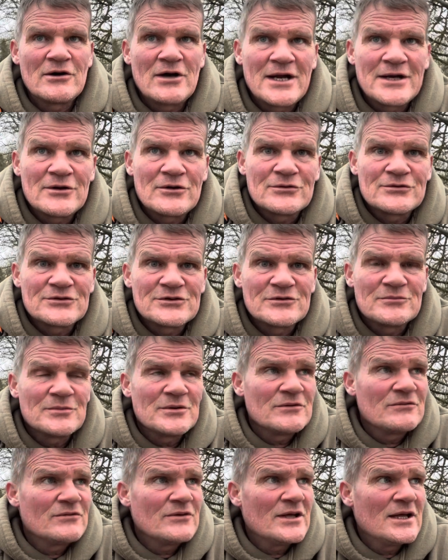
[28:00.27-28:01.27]
I had on, to
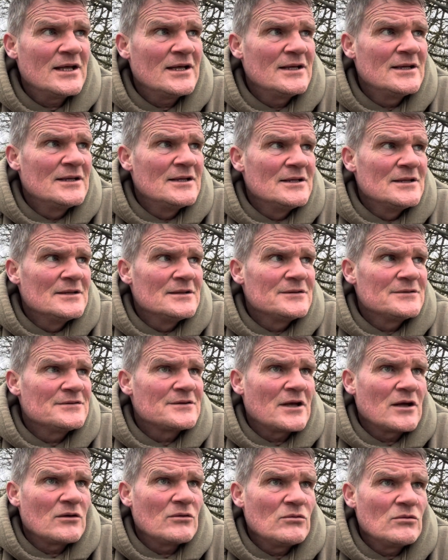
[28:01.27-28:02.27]
be fair.
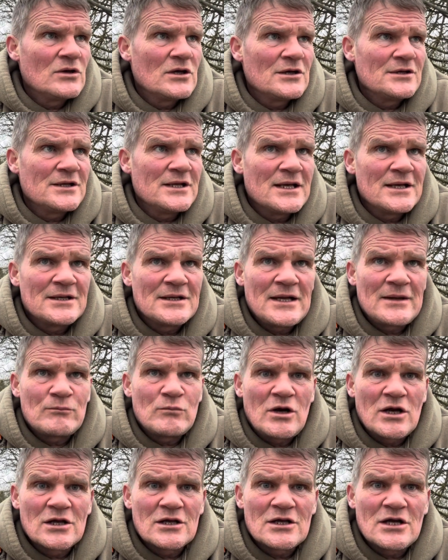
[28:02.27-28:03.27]
So yeah, it had
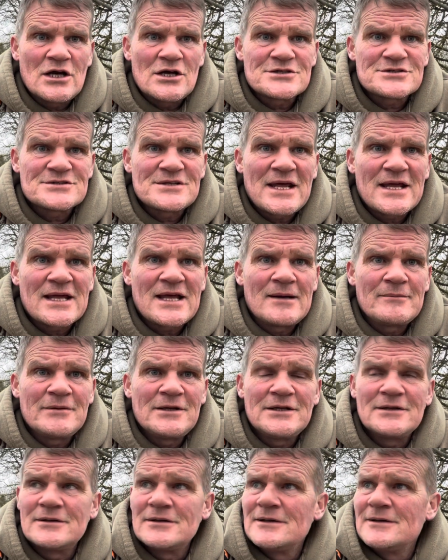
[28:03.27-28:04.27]
one cast and that come
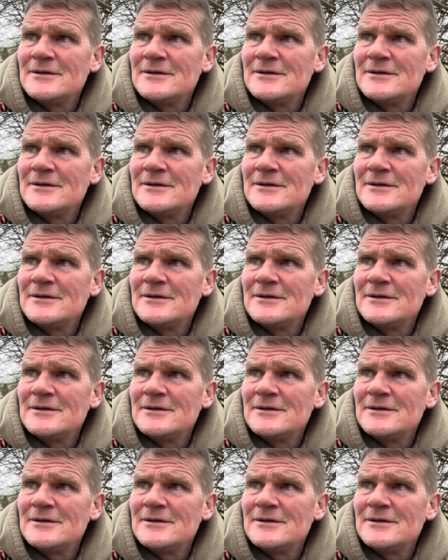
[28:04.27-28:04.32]
in,